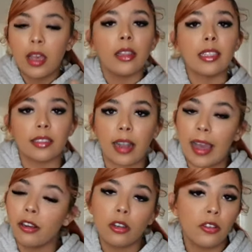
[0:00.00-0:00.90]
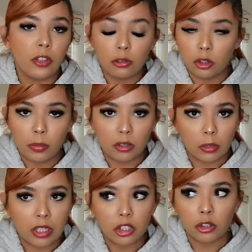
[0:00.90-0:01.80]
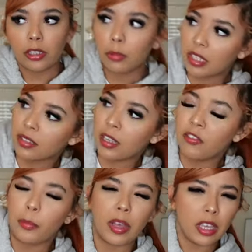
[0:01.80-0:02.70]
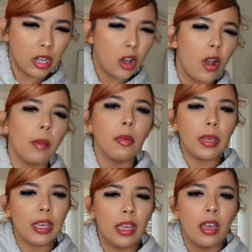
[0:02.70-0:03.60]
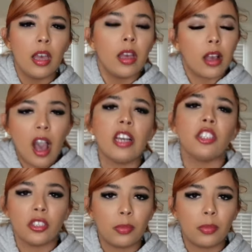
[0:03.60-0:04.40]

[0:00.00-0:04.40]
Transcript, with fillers: listen i don't know if youtube is really strict with this stuff but you know i'm gonna be cautious